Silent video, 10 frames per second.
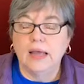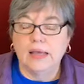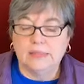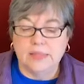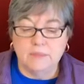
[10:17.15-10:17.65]

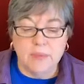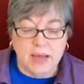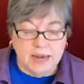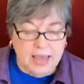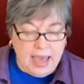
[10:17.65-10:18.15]

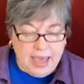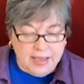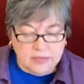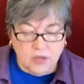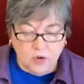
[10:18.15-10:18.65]
Somebody
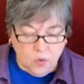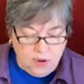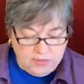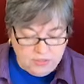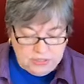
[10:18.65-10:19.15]
asked a
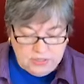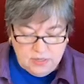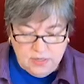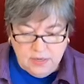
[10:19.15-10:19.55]
question